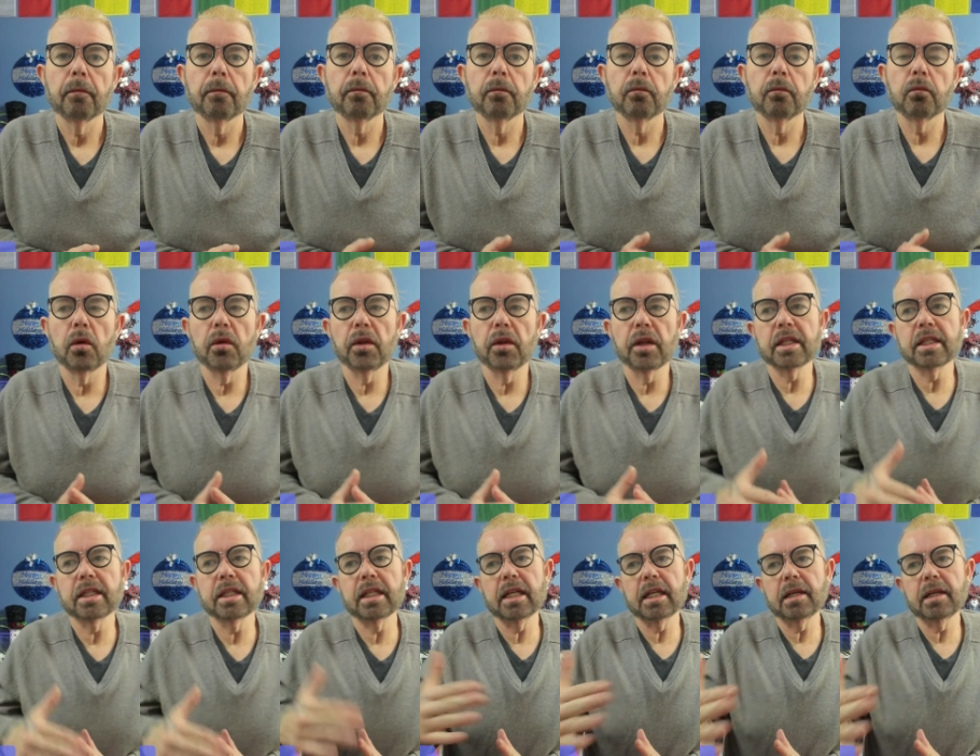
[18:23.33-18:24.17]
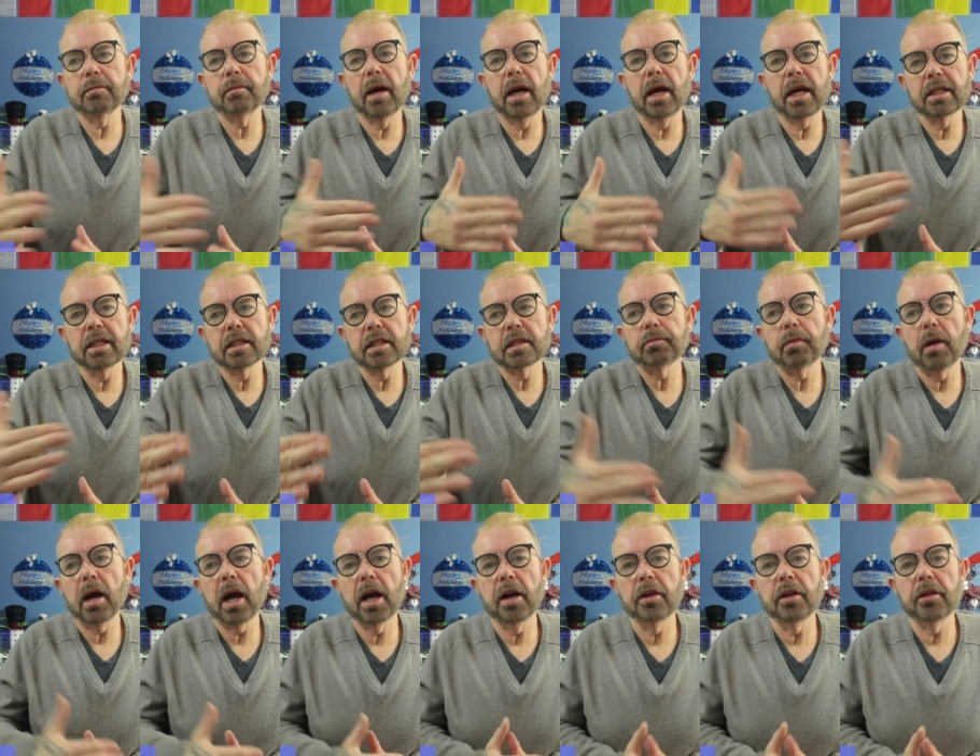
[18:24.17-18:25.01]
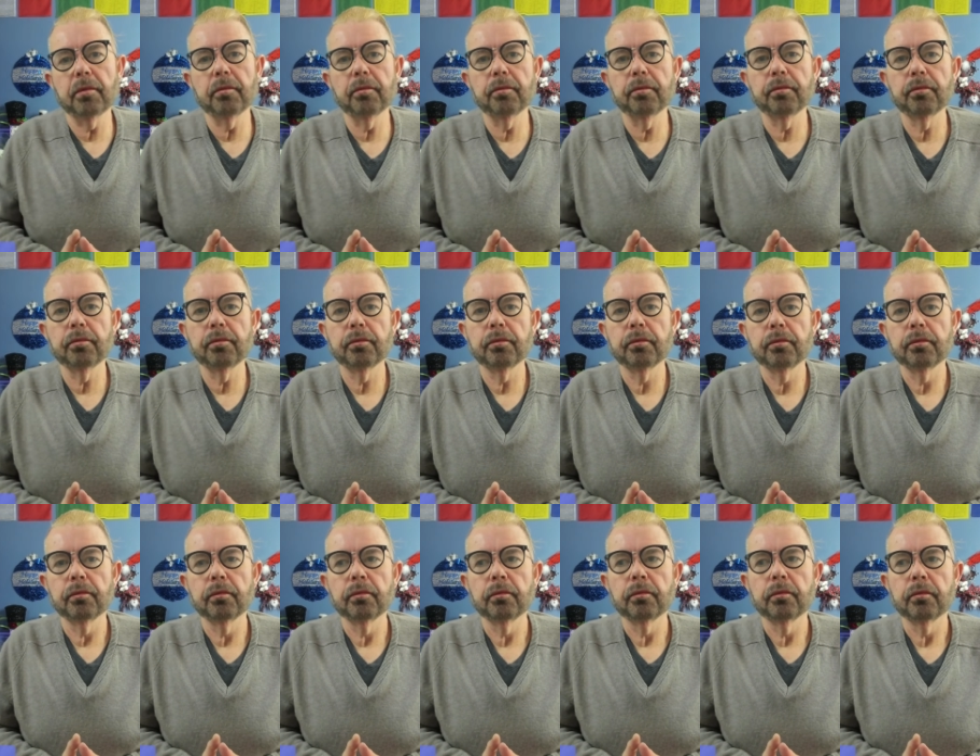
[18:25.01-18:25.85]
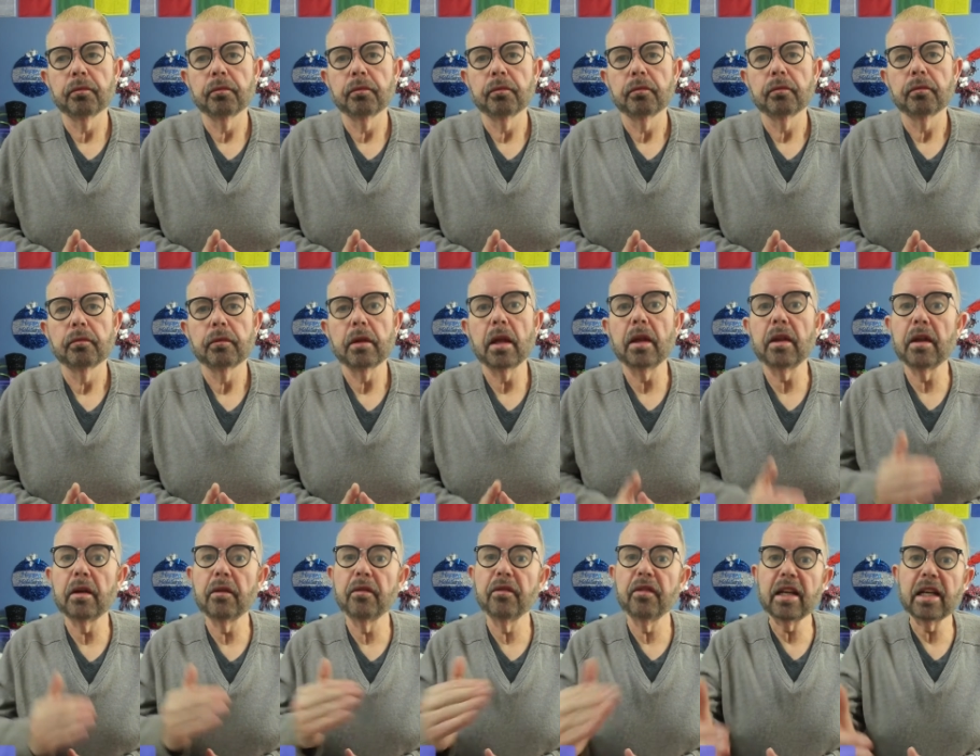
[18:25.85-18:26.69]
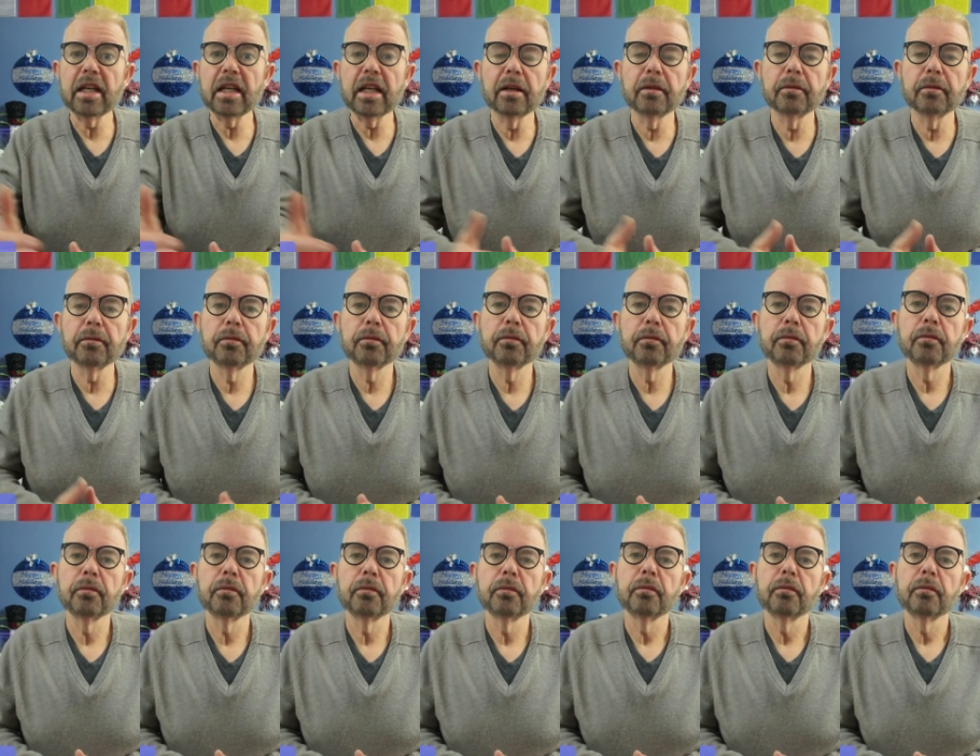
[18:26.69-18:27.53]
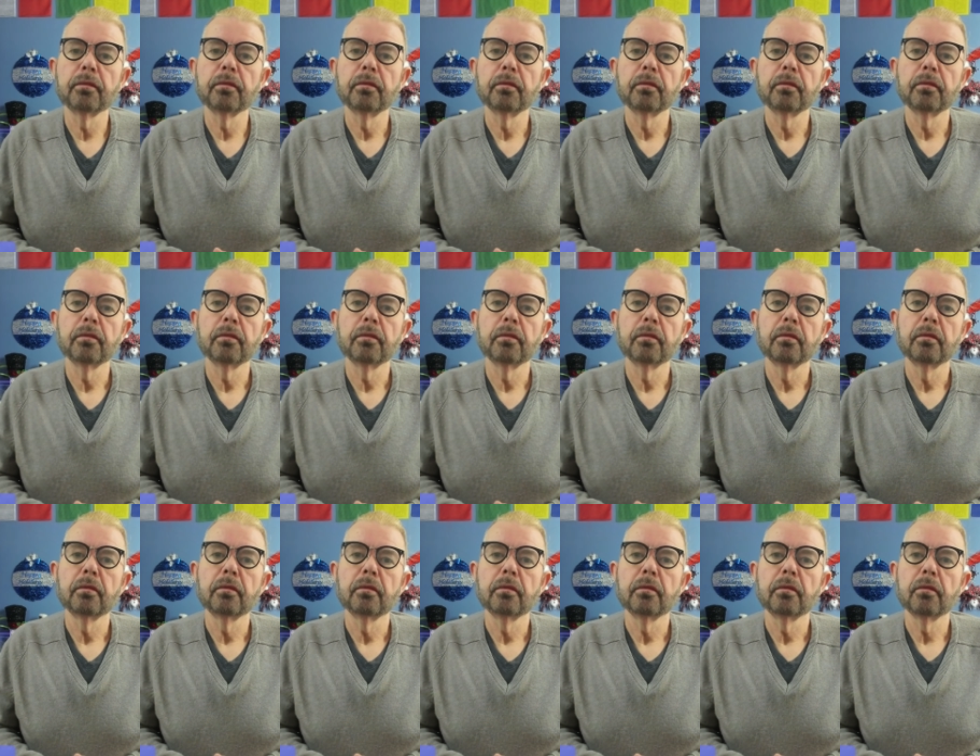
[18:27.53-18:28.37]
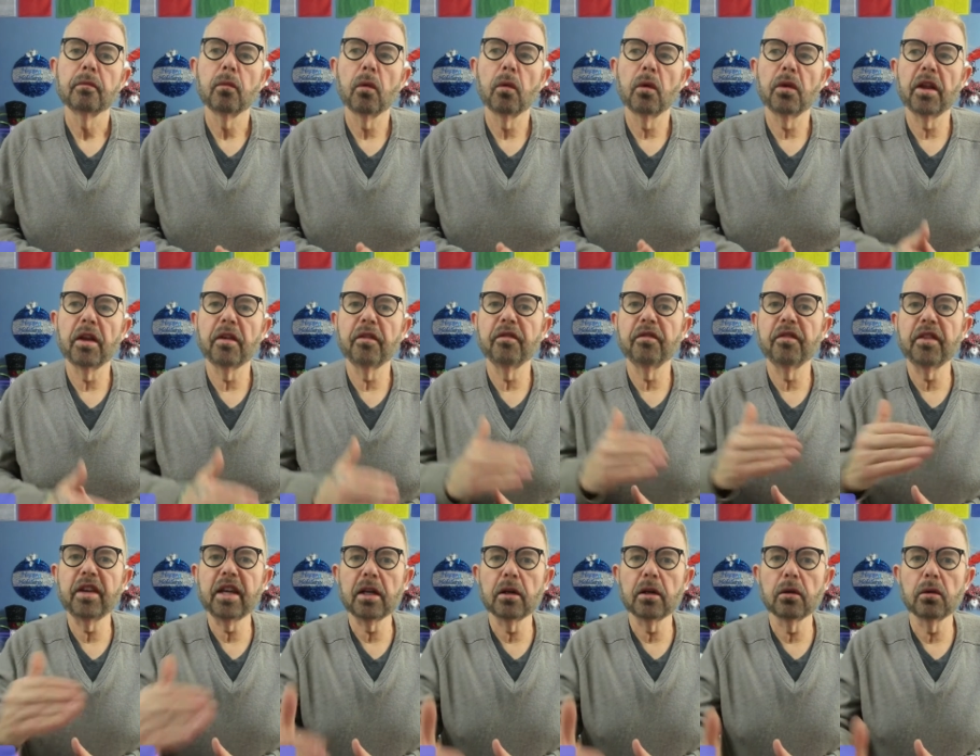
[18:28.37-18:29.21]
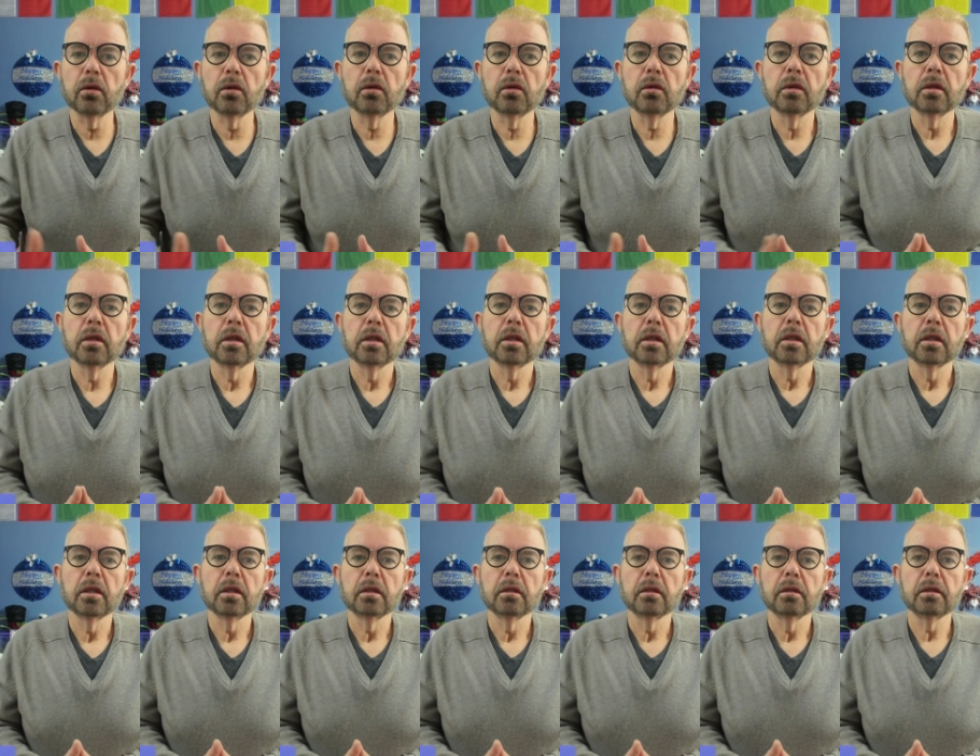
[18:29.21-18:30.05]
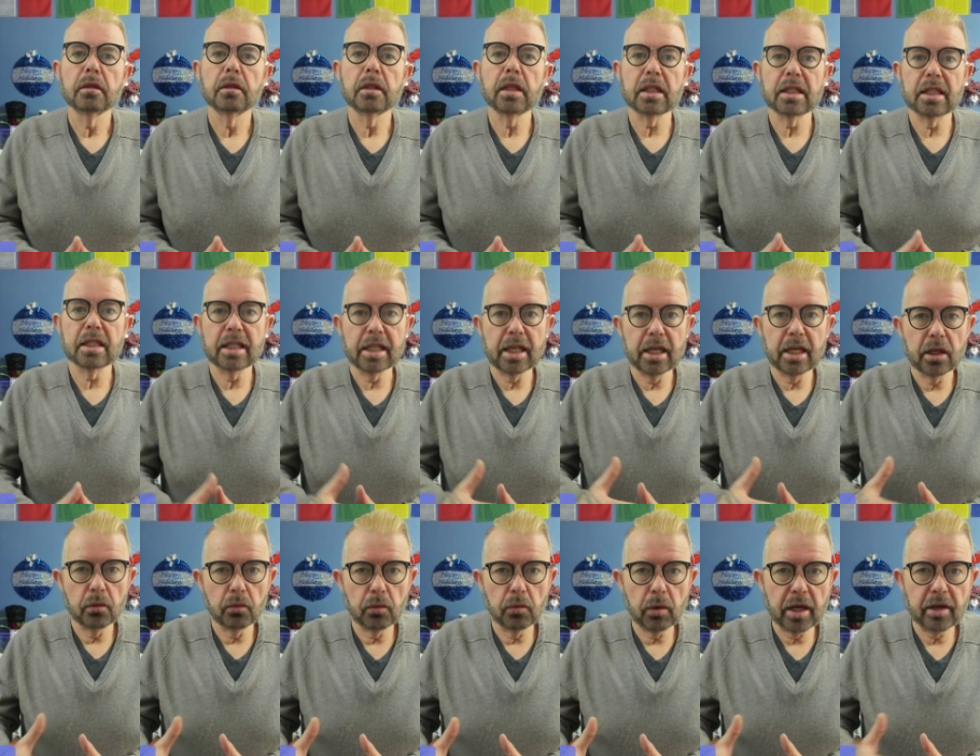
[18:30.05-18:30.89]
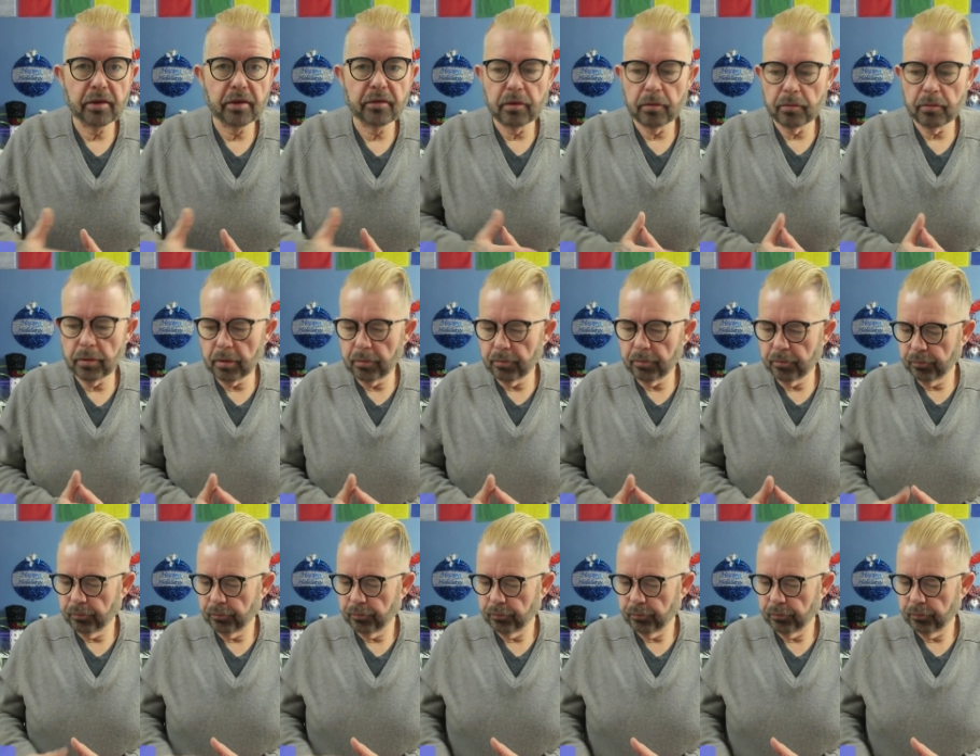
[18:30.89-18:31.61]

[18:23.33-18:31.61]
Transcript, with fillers: What they see might inspire them, then they feel it. What they feel doesn't get away from them.